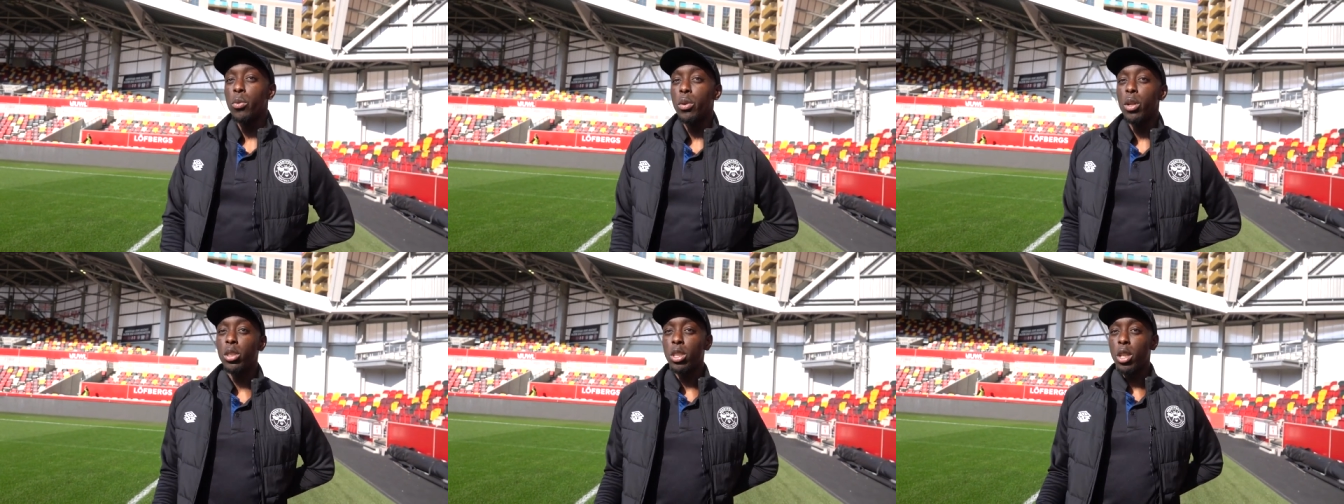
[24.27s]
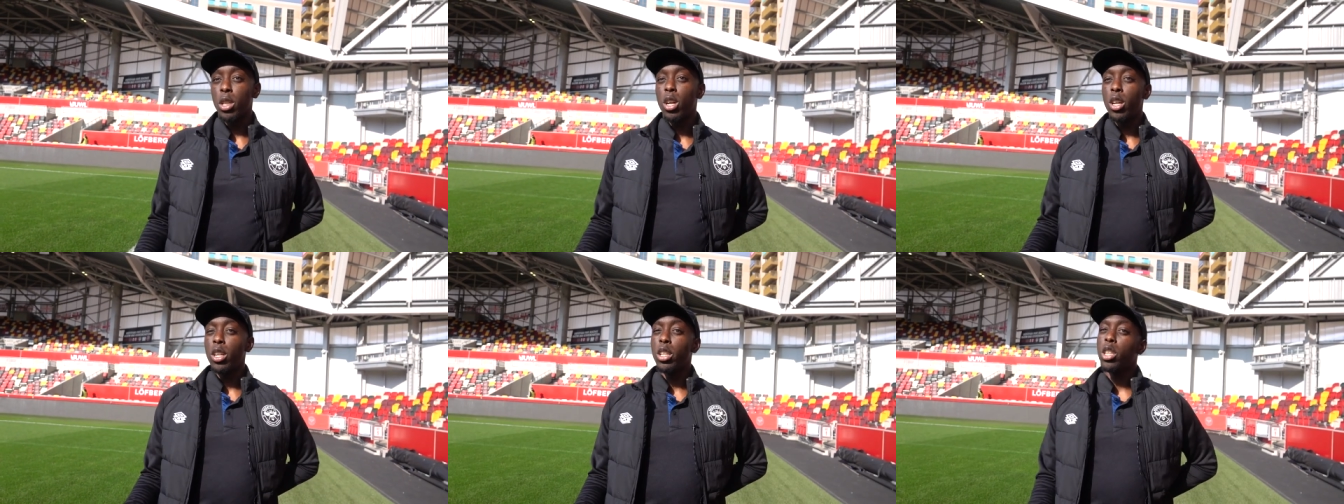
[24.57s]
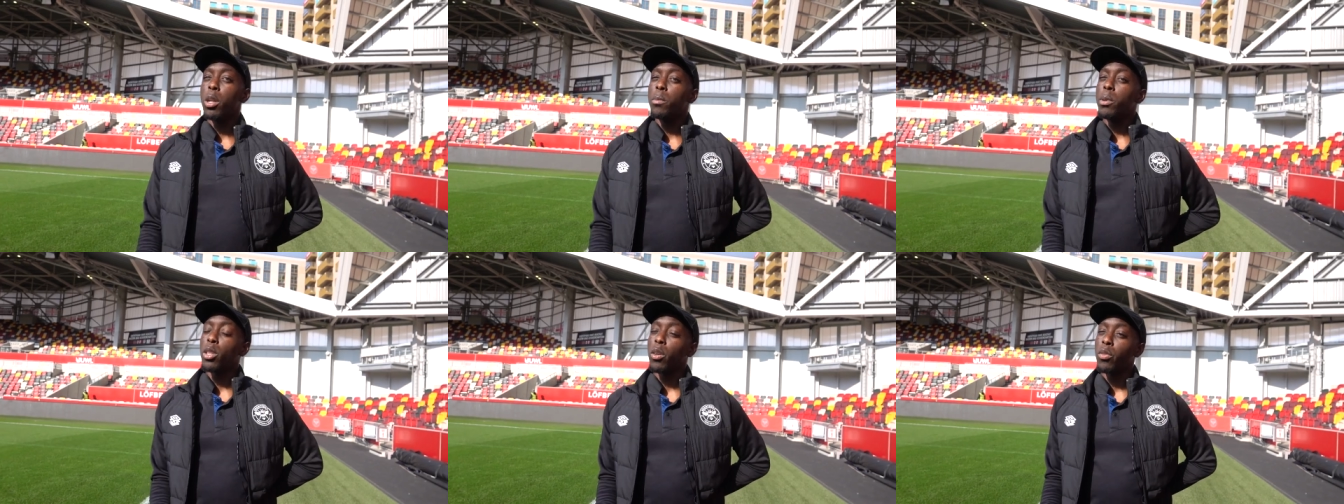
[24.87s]
we lose a
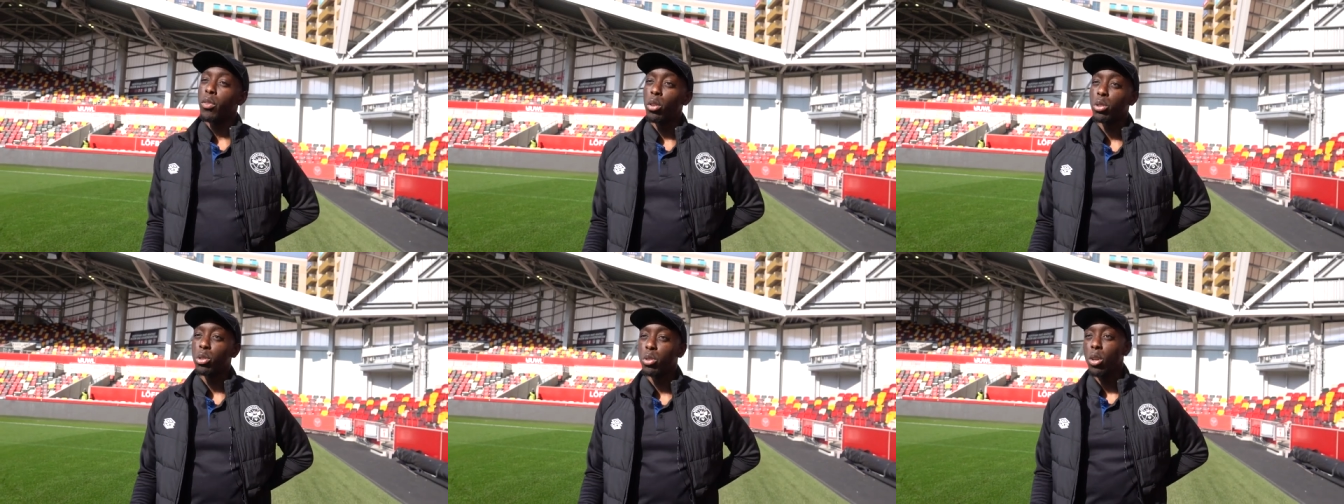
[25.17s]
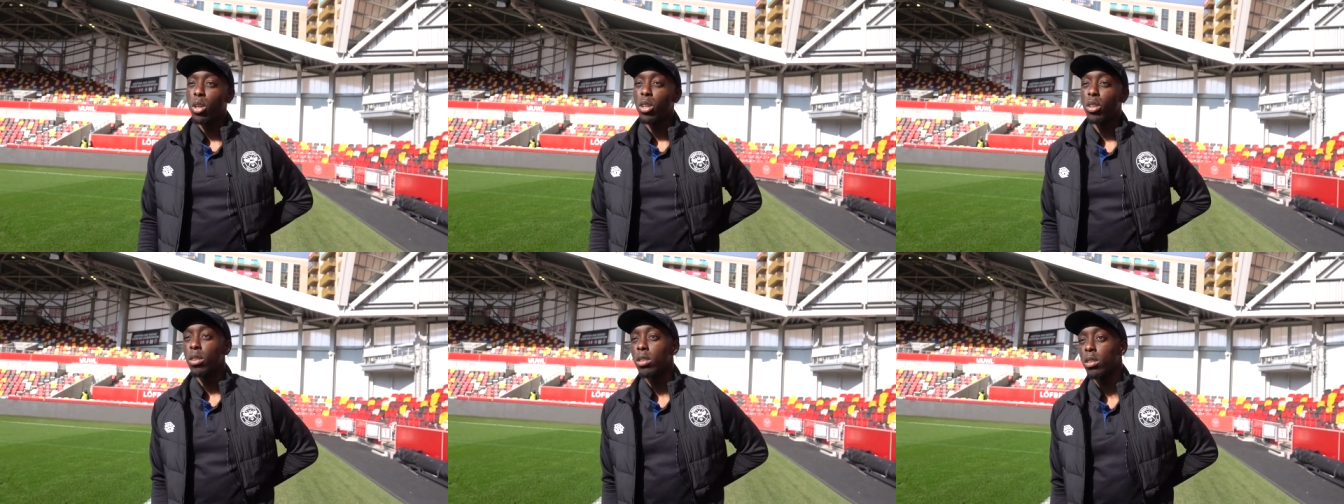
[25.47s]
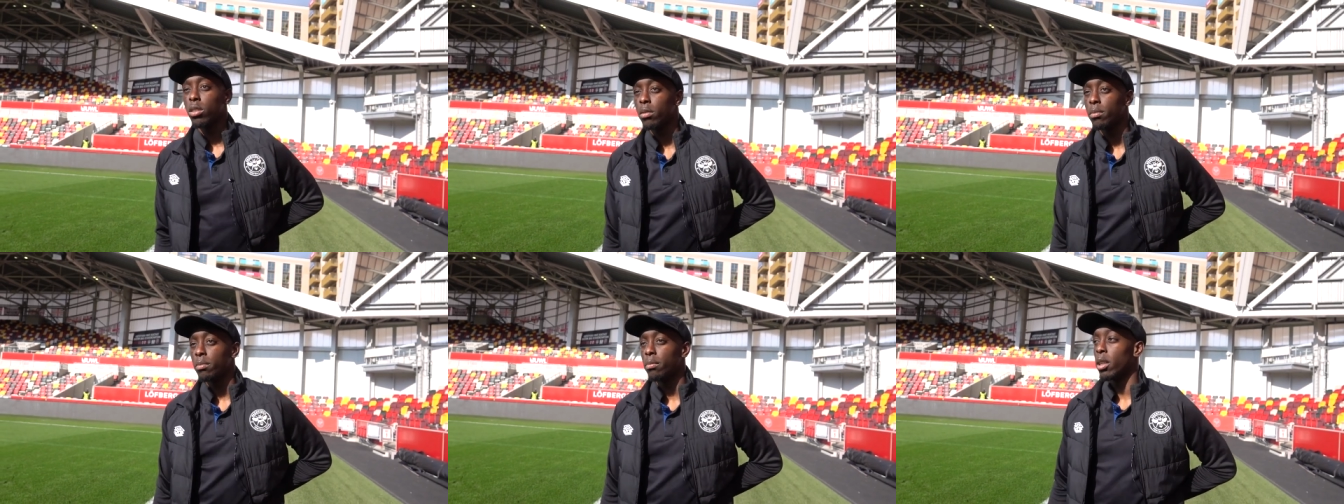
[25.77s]
little bit of control,
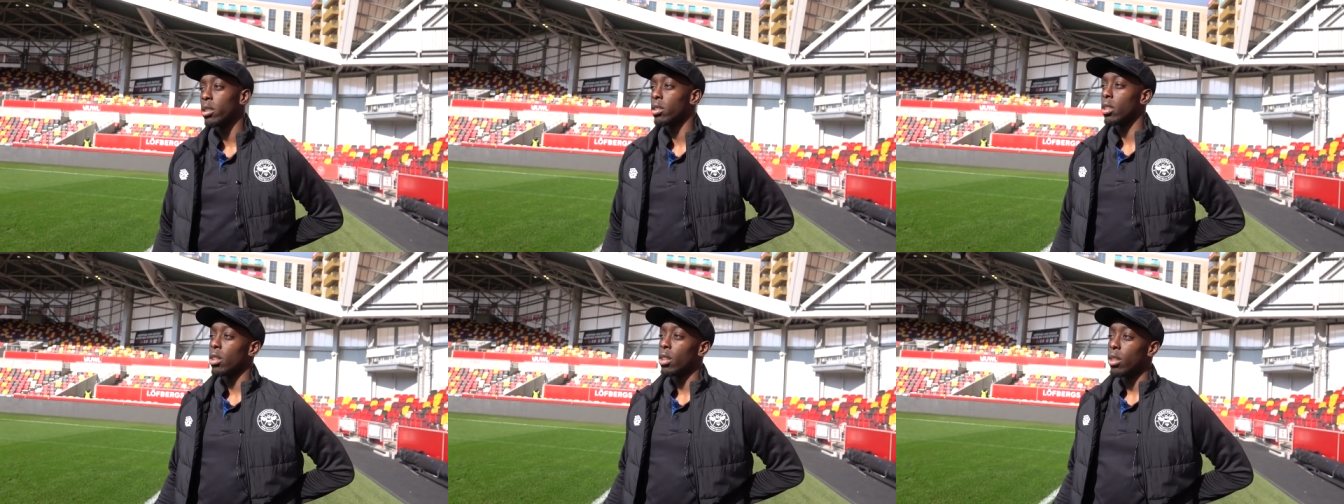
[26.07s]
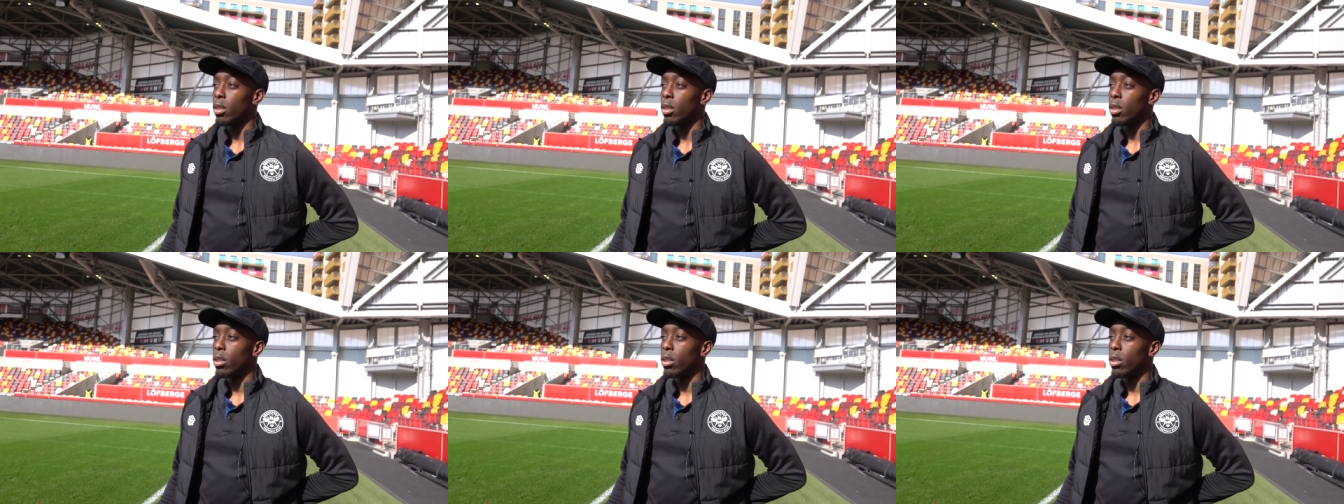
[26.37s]
but